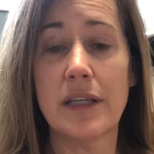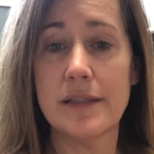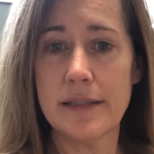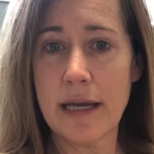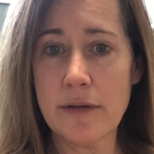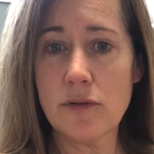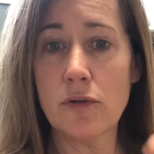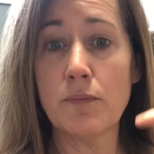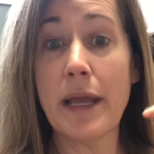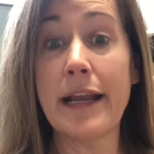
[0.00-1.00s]
sex
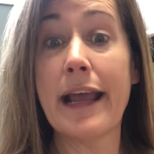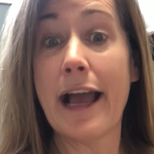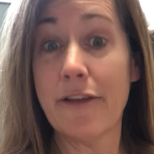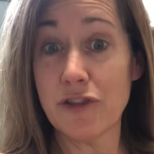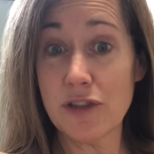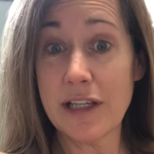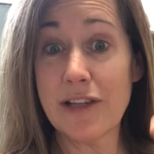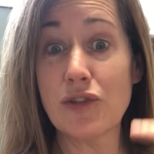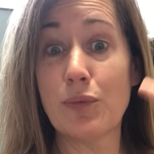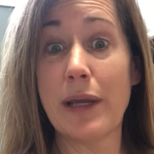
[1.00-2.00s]
or pain after
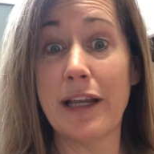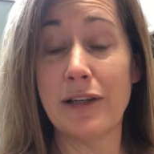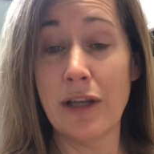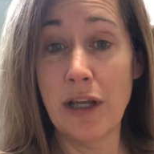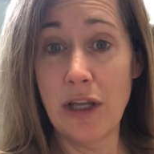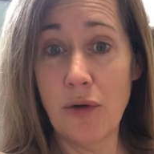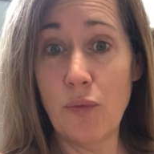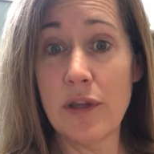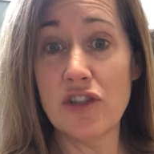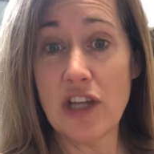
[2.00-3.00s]
sex or pain
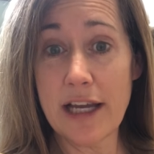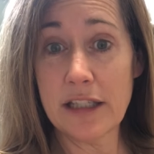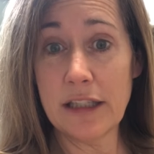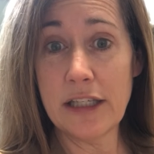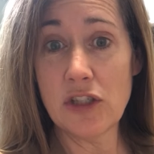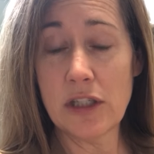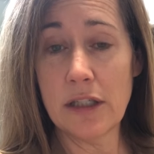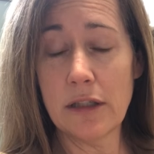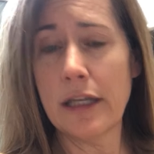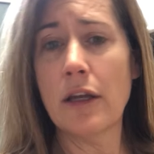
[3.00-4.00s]
with
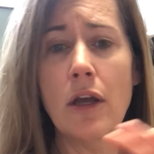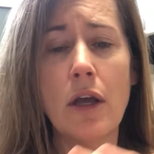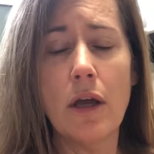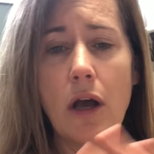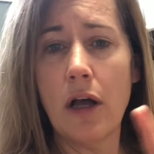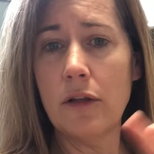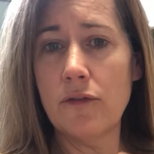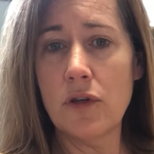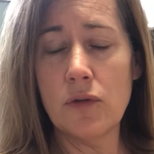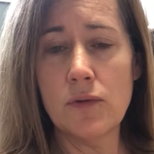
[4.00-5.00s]
ejaculation, like all
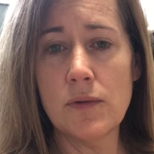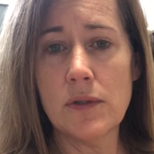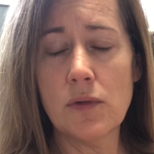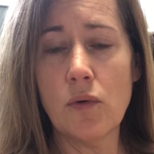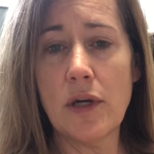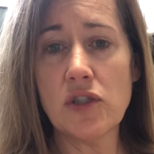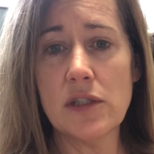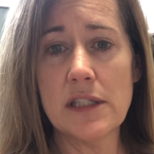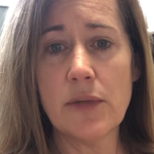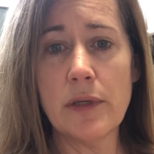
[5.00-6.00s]
of those
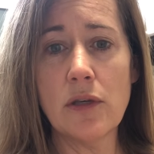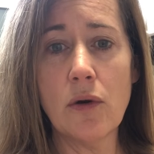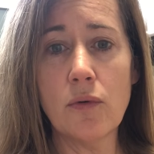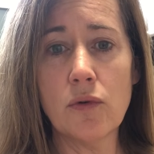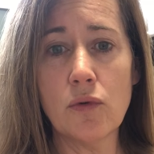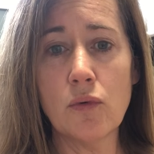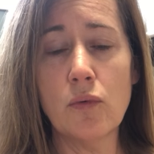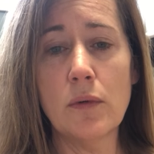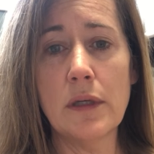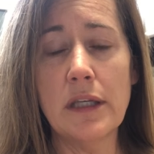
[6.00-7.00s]
questions that we go through
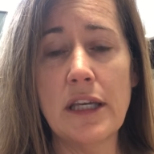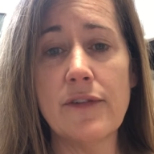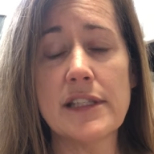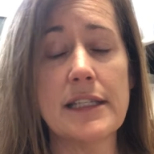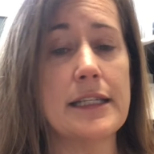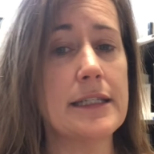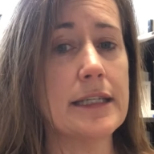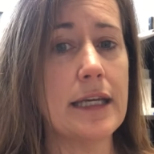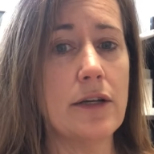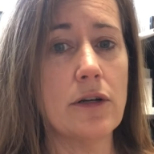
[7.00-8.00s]
give us an
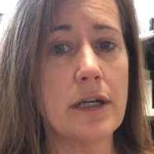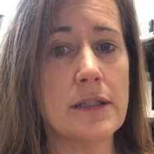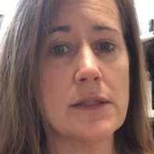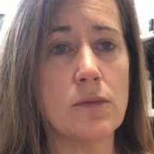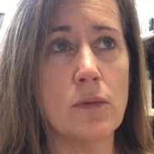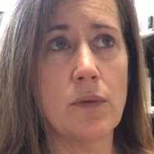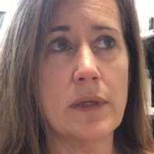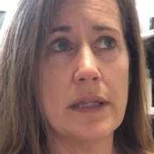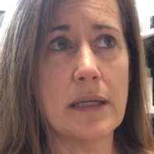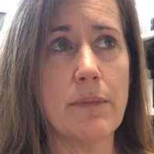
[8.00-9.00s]
indicator as to what we
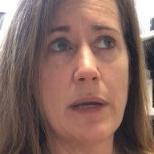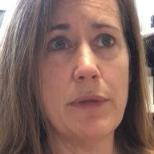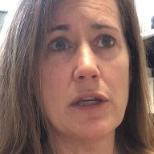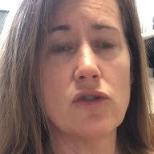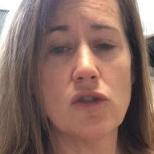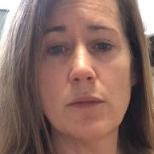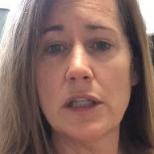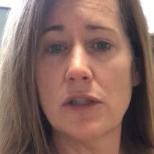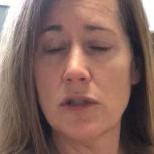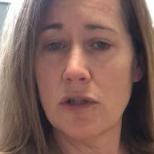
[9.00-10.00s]
think might be
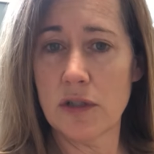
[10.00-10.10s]
contributing to your